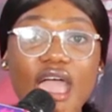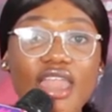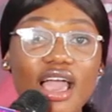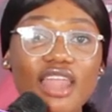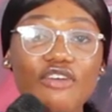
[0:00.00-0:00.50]

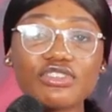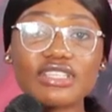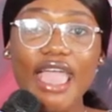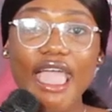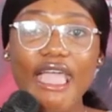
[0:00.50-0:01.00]
And I'm gonna
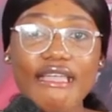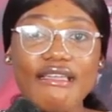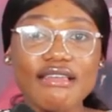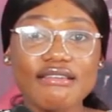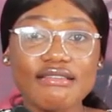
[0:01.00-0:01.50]
say,
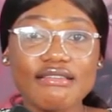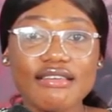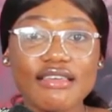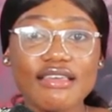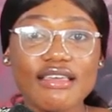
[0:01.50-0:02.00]
hey,
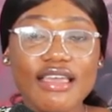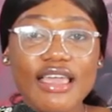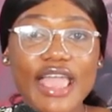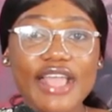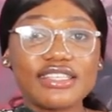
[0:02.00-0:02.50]

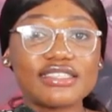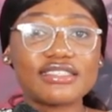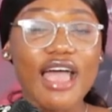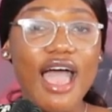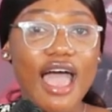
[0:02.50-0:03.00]
it's
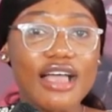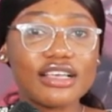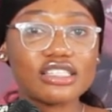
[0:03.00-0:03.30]
sad.